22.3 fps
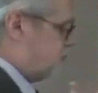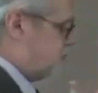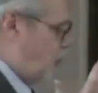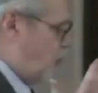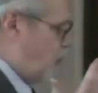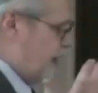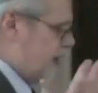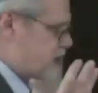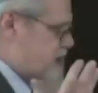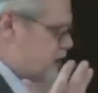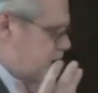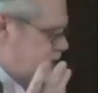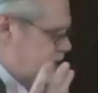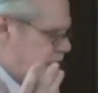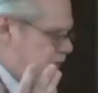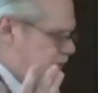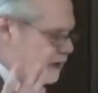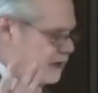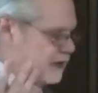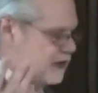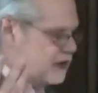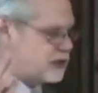question
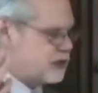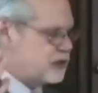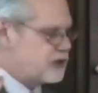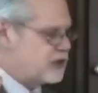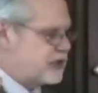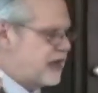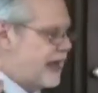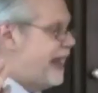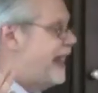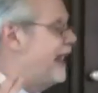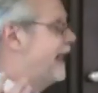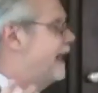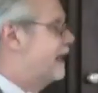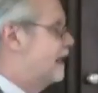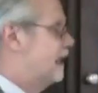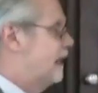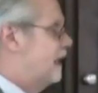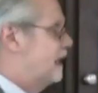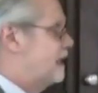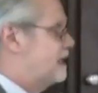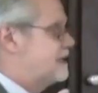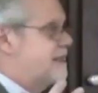here, this is
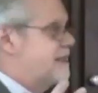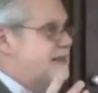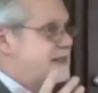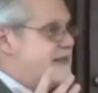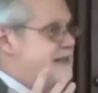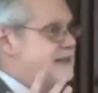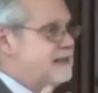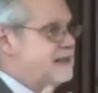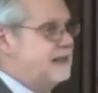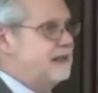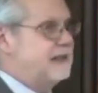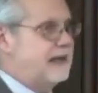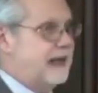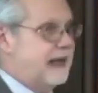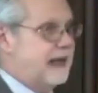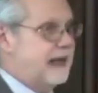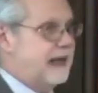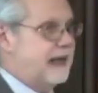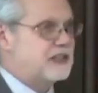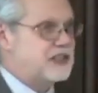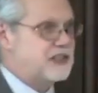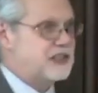analyze. This is the
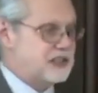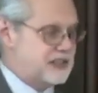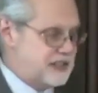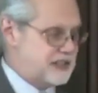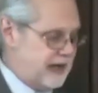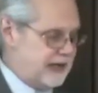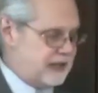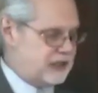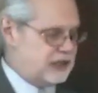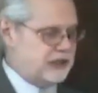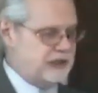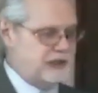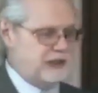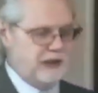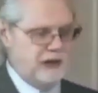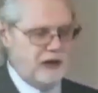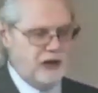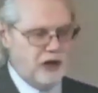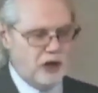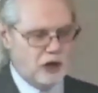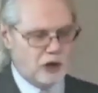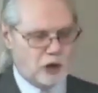analysis section.
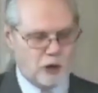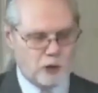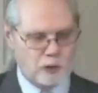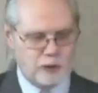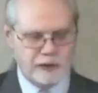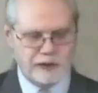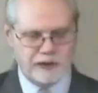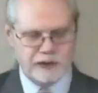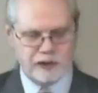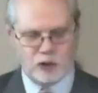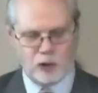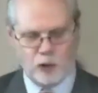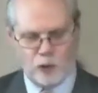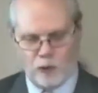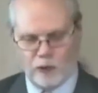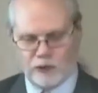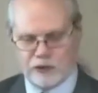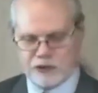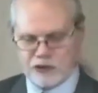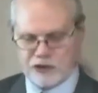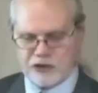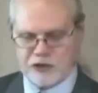Current
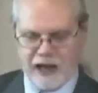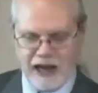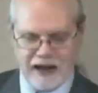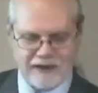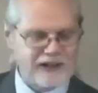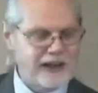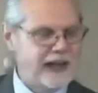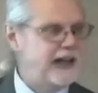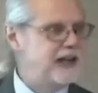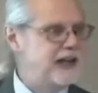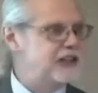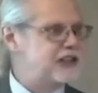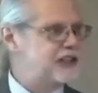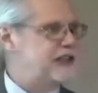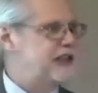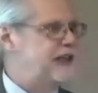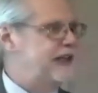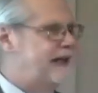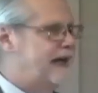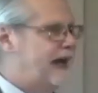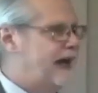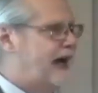course, navigation,
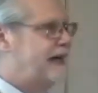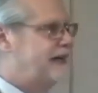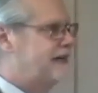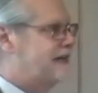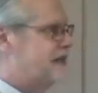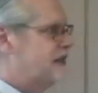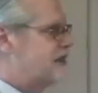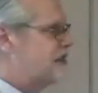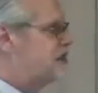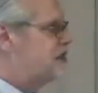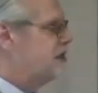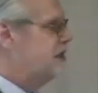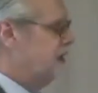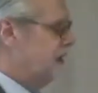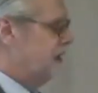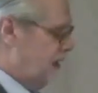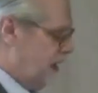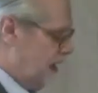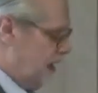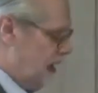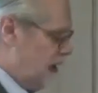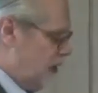and guidance.
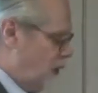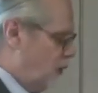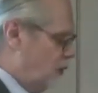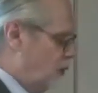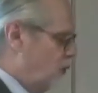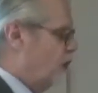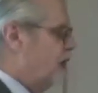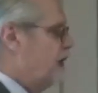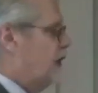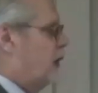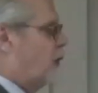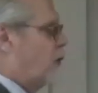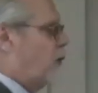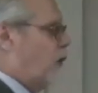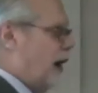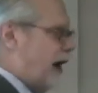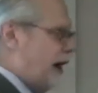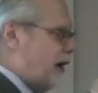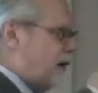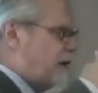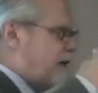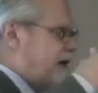We know,
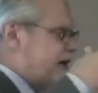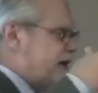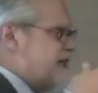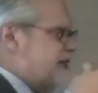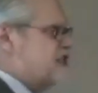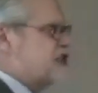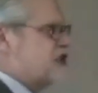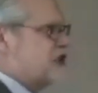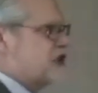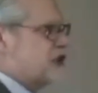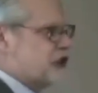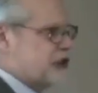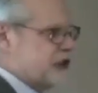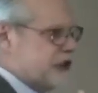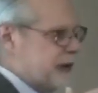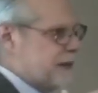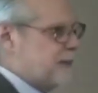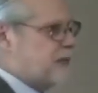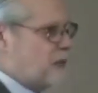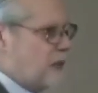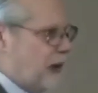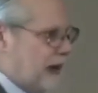where is the
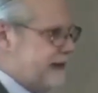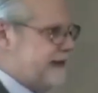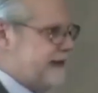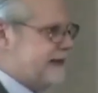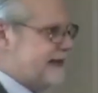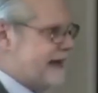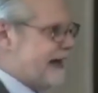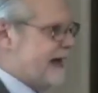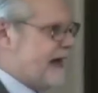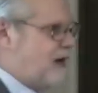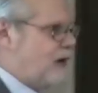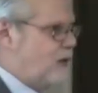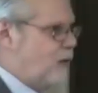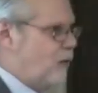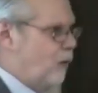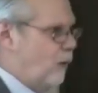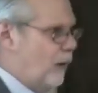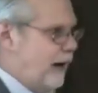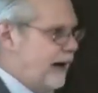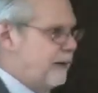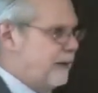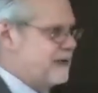ship right now?
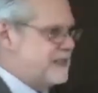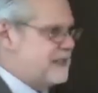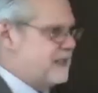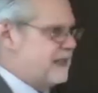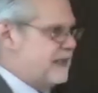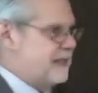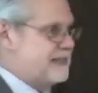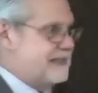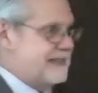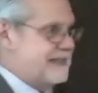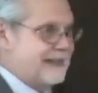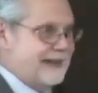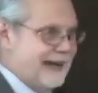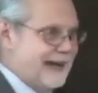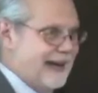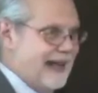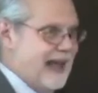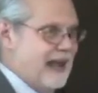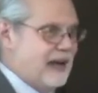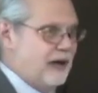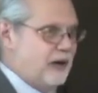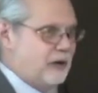Where is it? Is it at
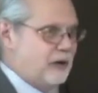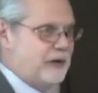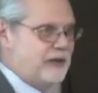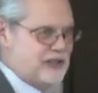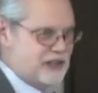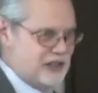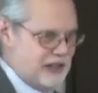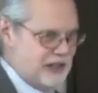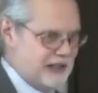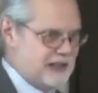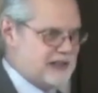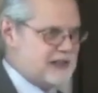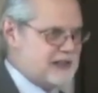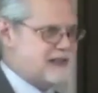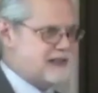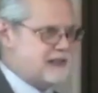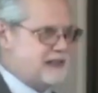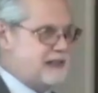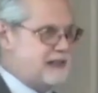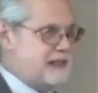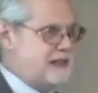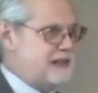anchor? Is it at
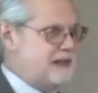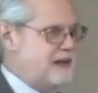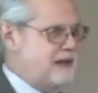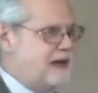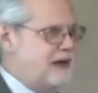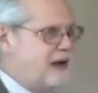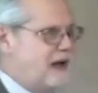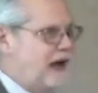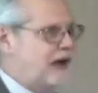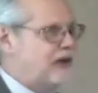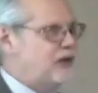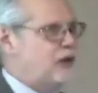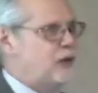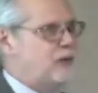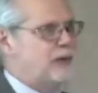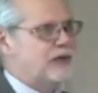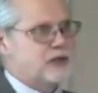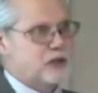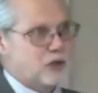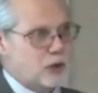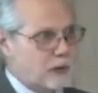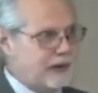sea? Are you
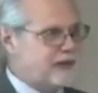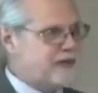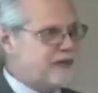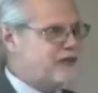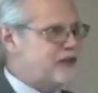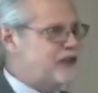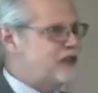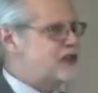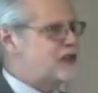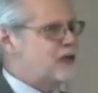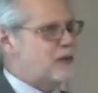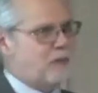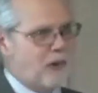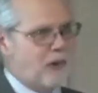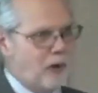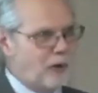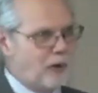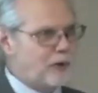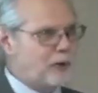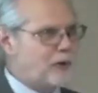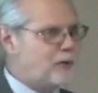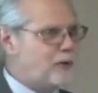adrift? Is the
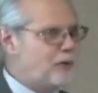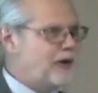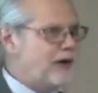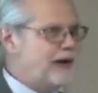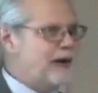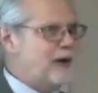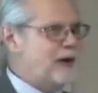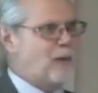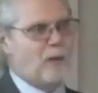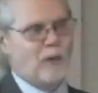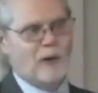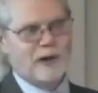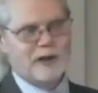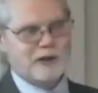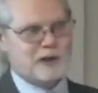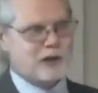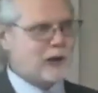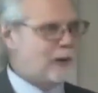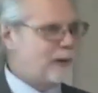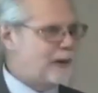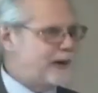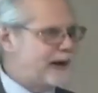motor running? What's
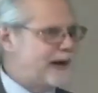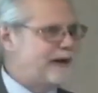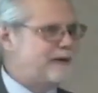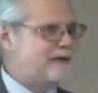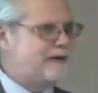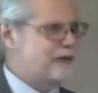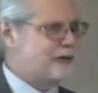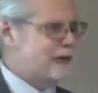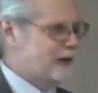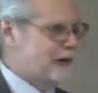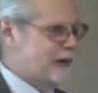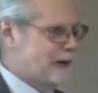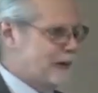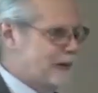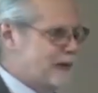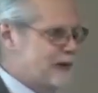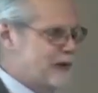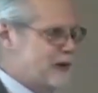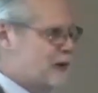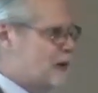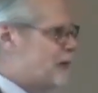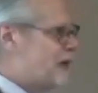going on for you
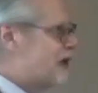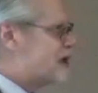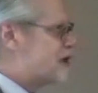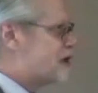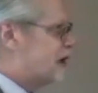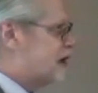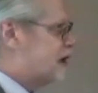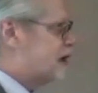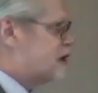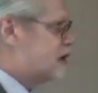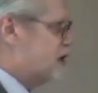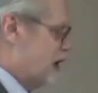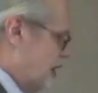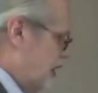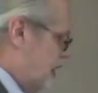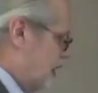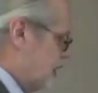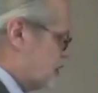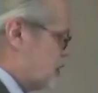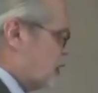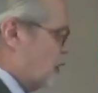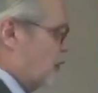in your business?
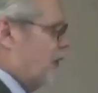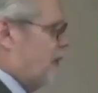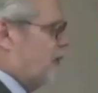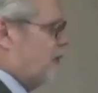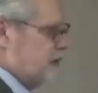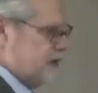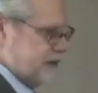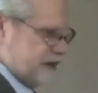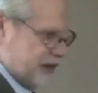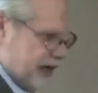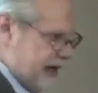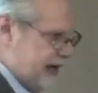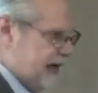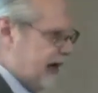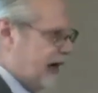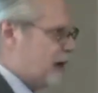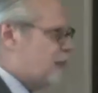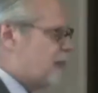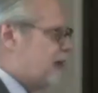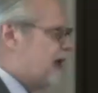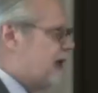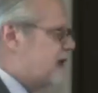So take
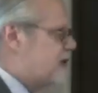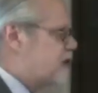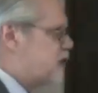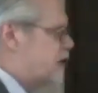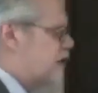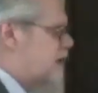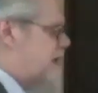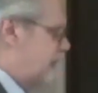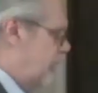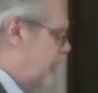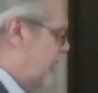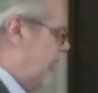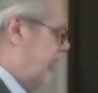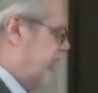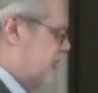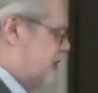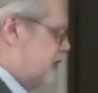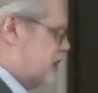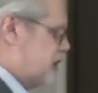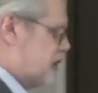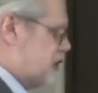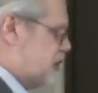out a pencil and
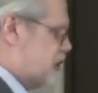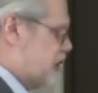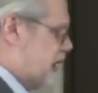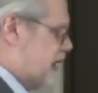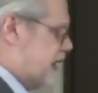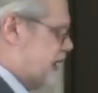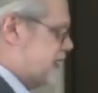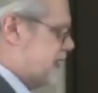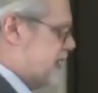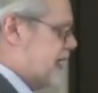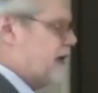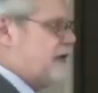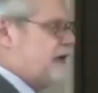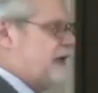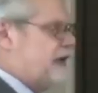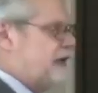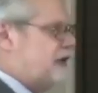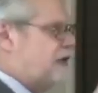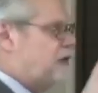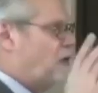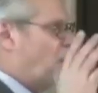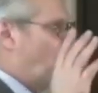just jot down
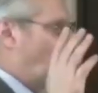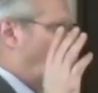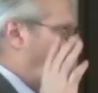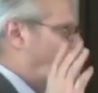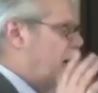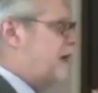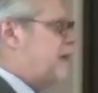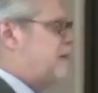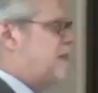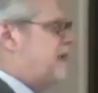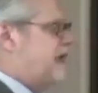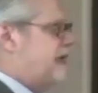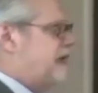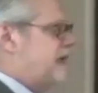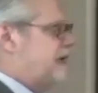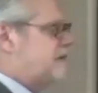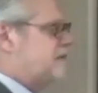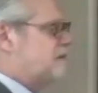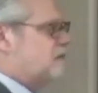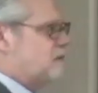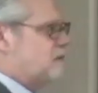in 1 minute,